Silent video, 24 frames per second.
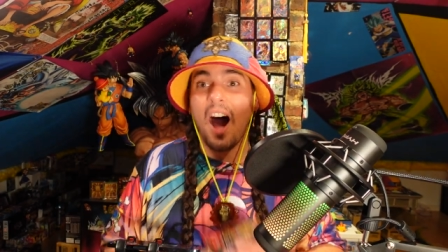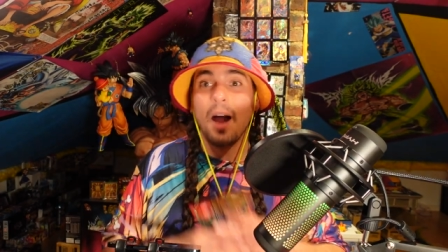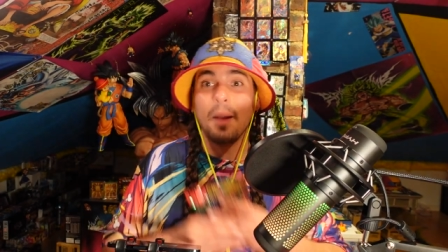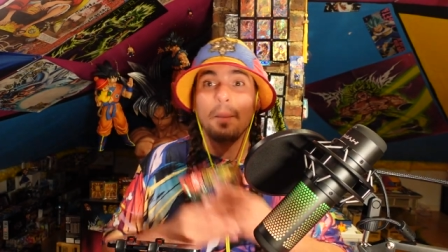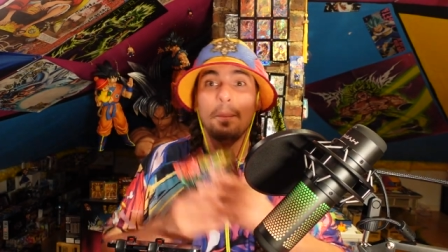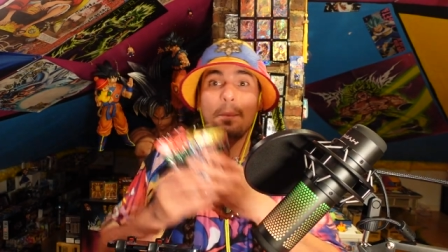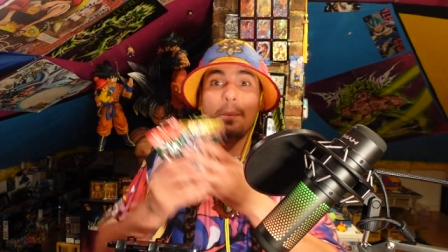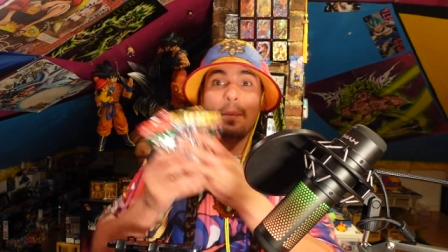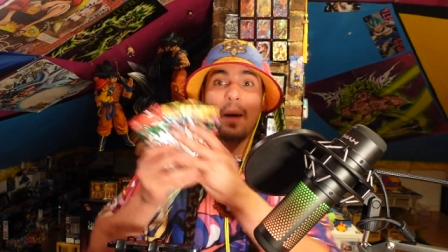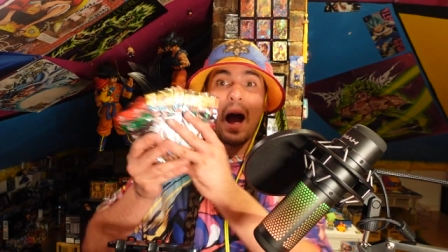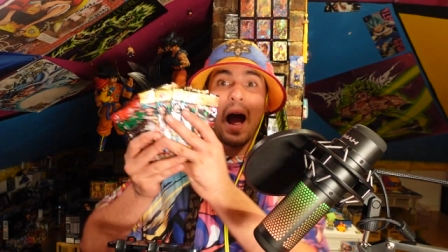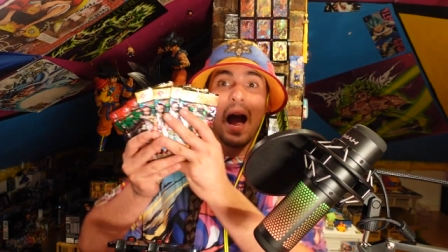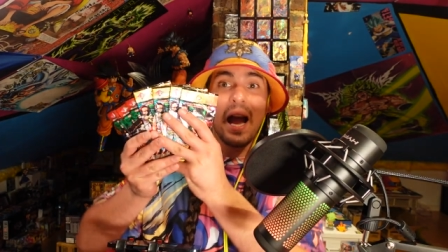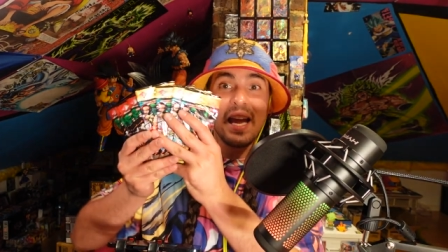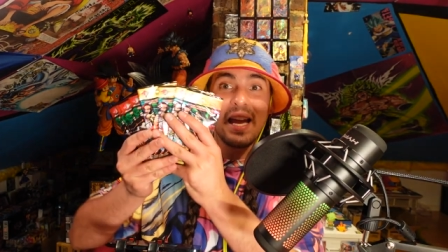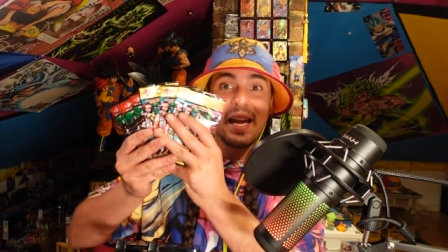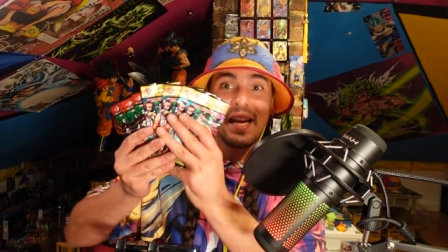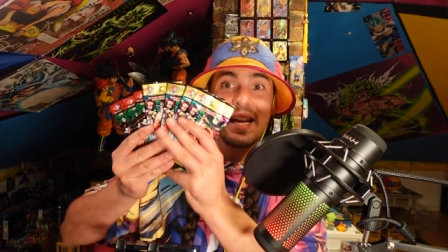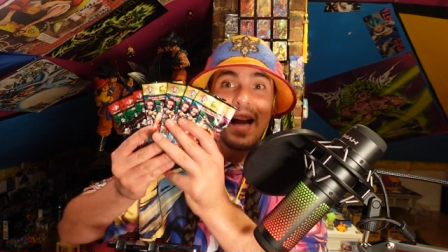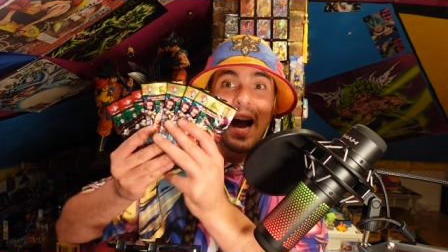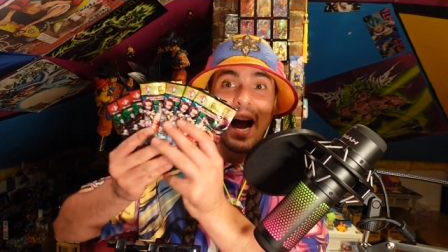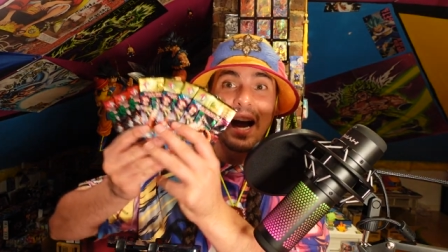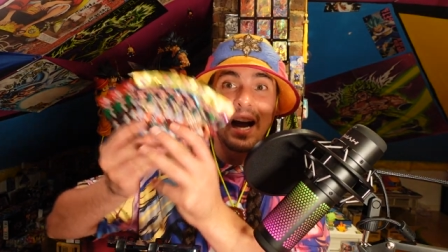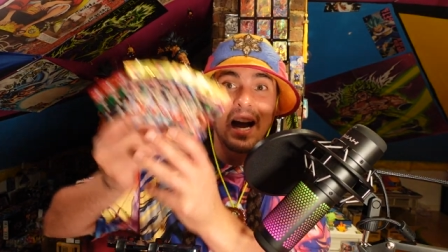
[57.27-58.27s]
on buy
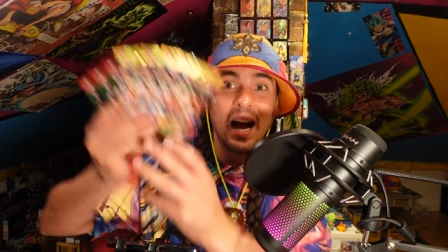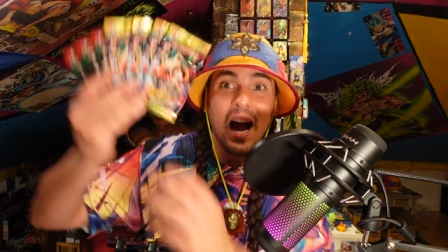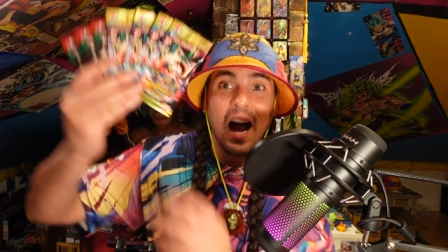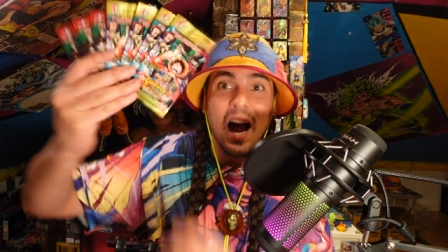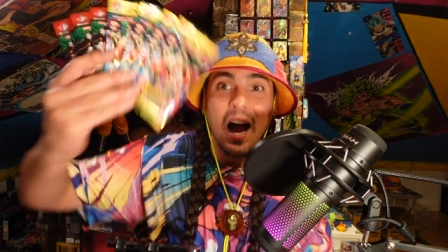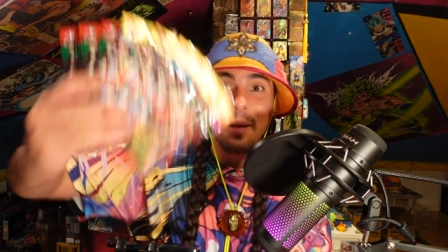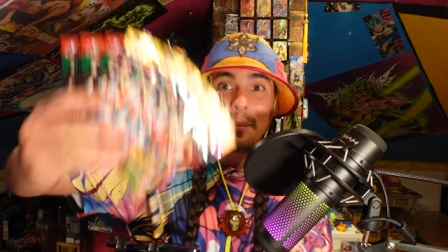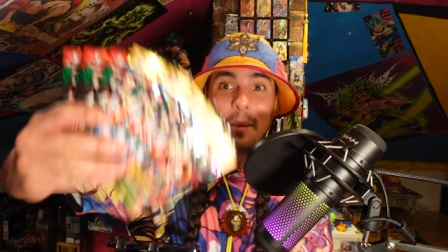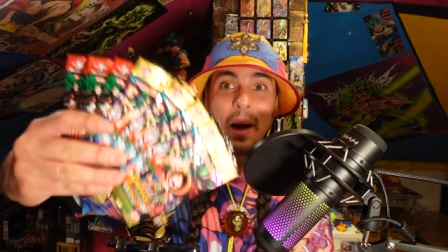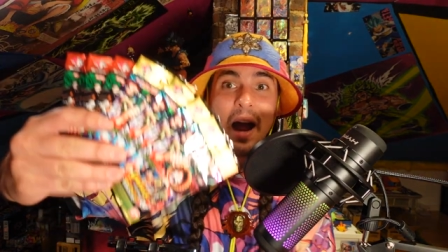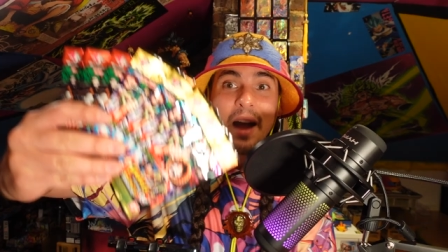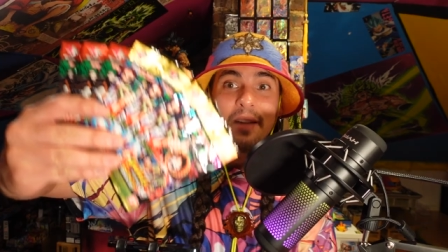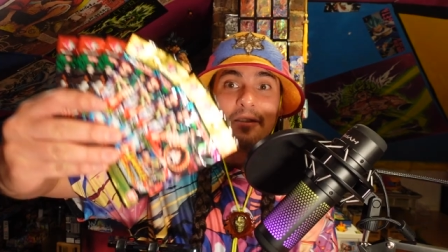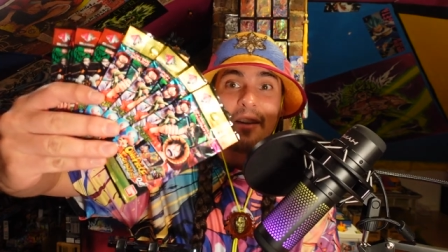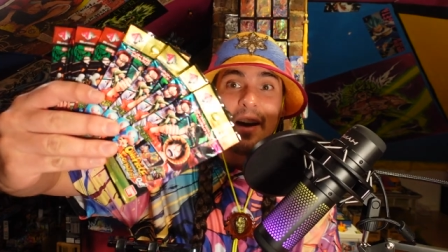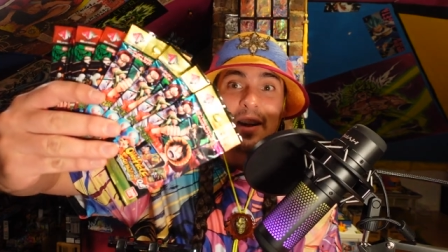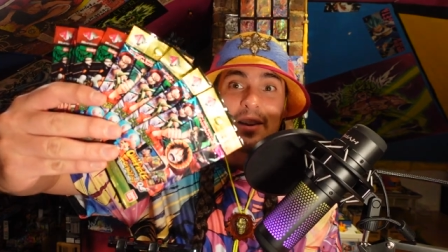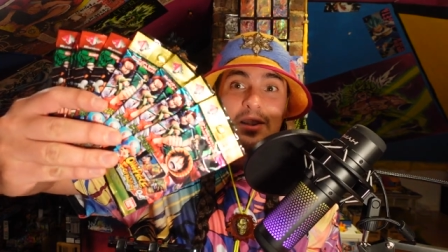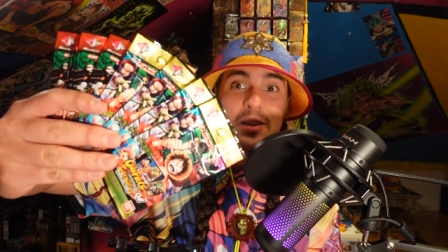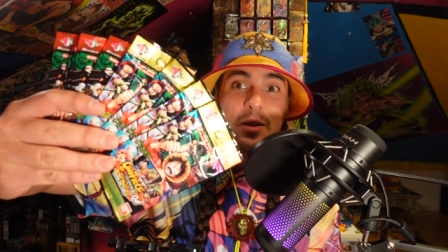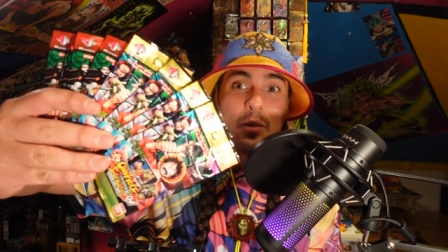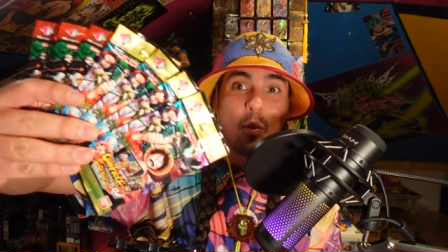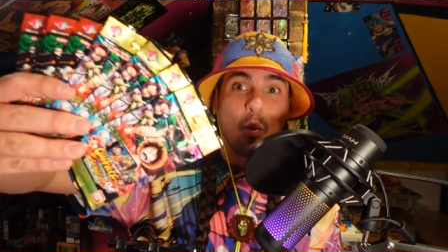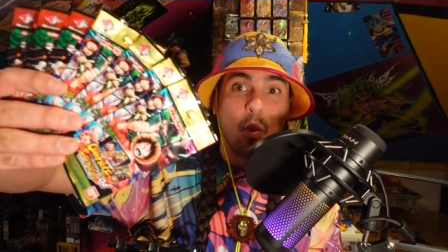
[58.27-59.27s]
e dot com I
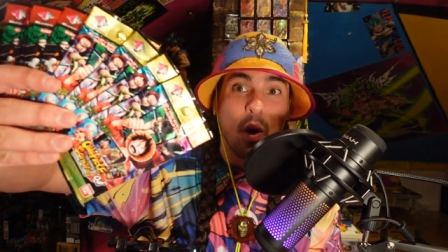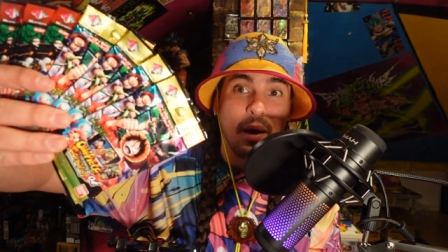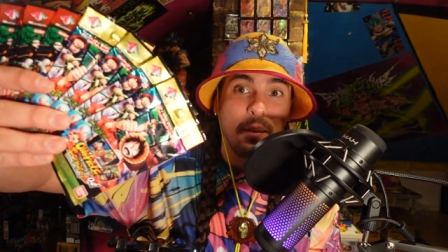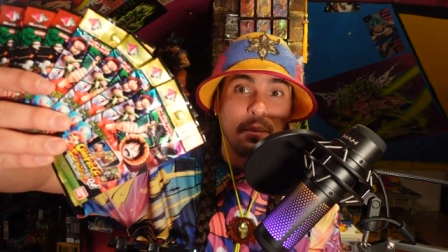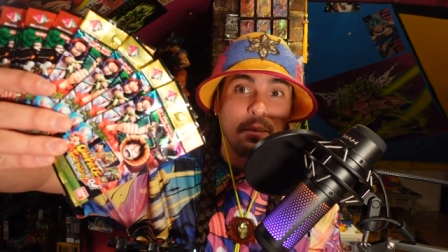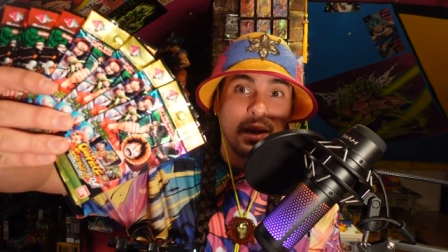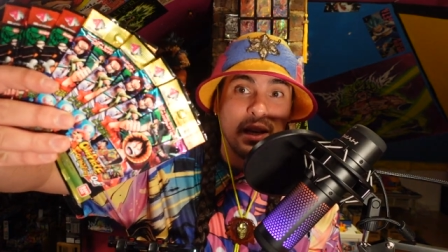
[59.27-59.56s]
found some One